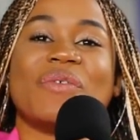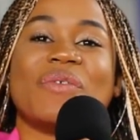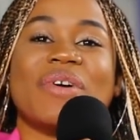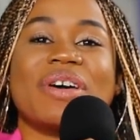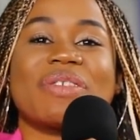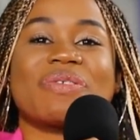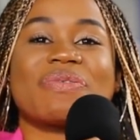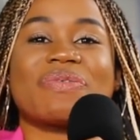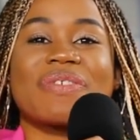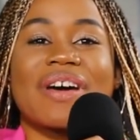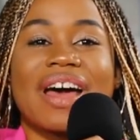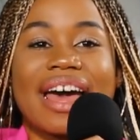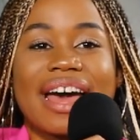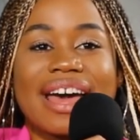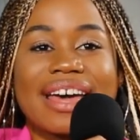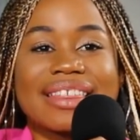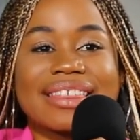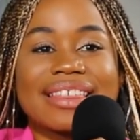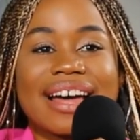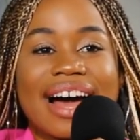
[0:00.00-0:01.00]
With
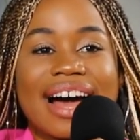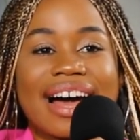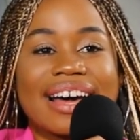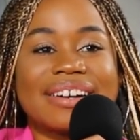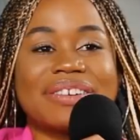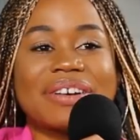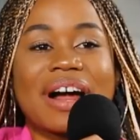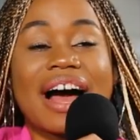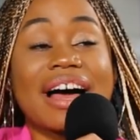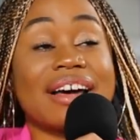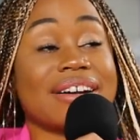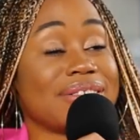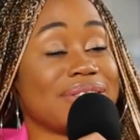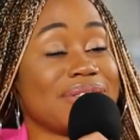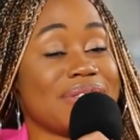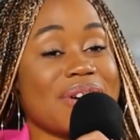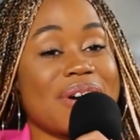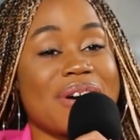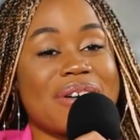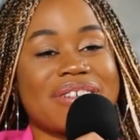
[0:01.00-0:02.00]
Faith, I
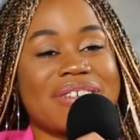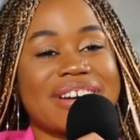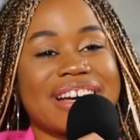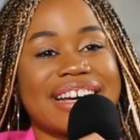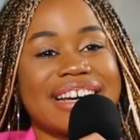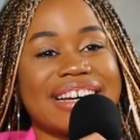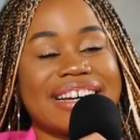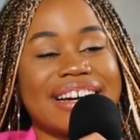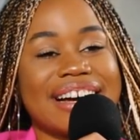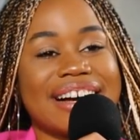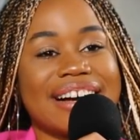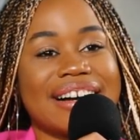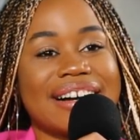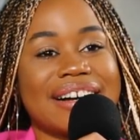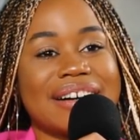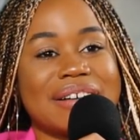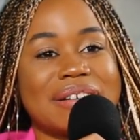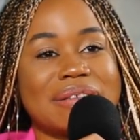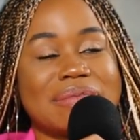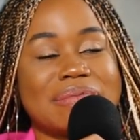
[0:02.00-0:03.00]
don't know, hey?
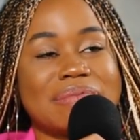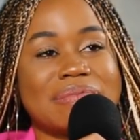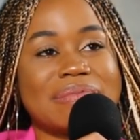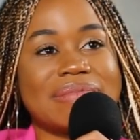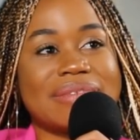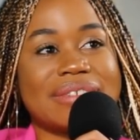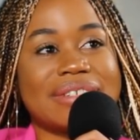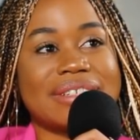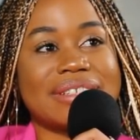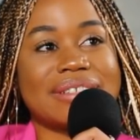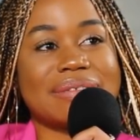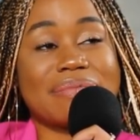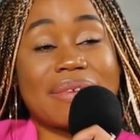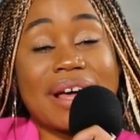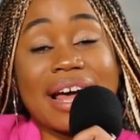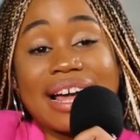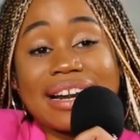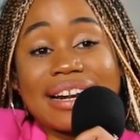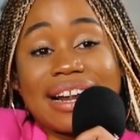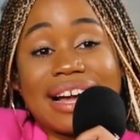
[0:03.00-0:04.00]

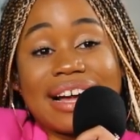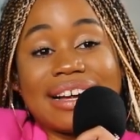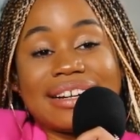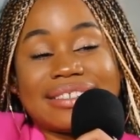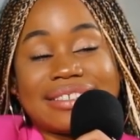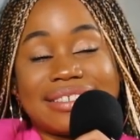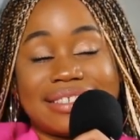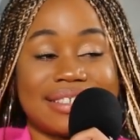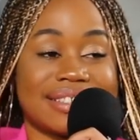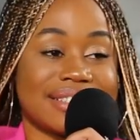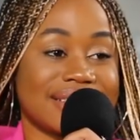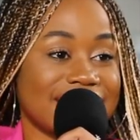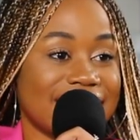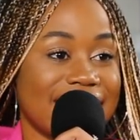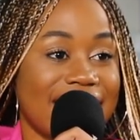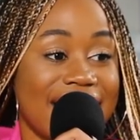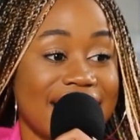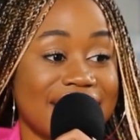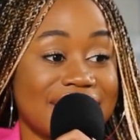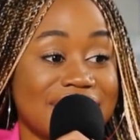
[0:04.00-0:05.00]
Man,
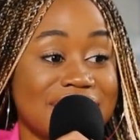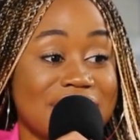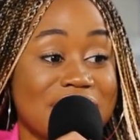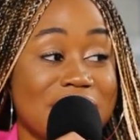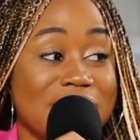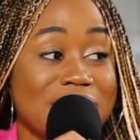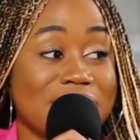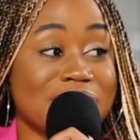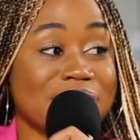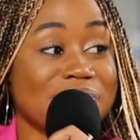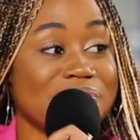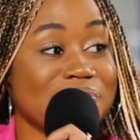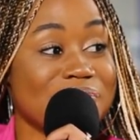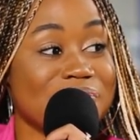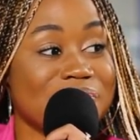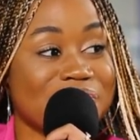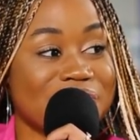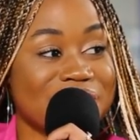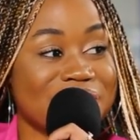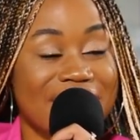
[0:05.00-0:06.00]
I don't know.
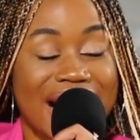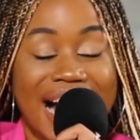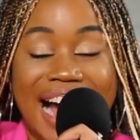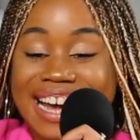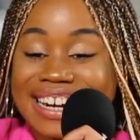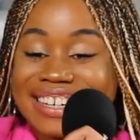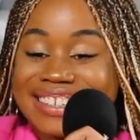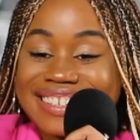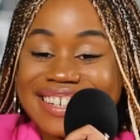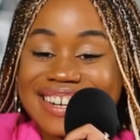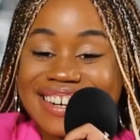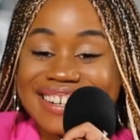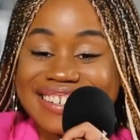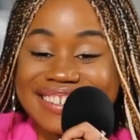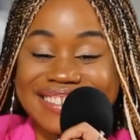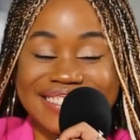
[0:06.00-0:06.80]
I don't know.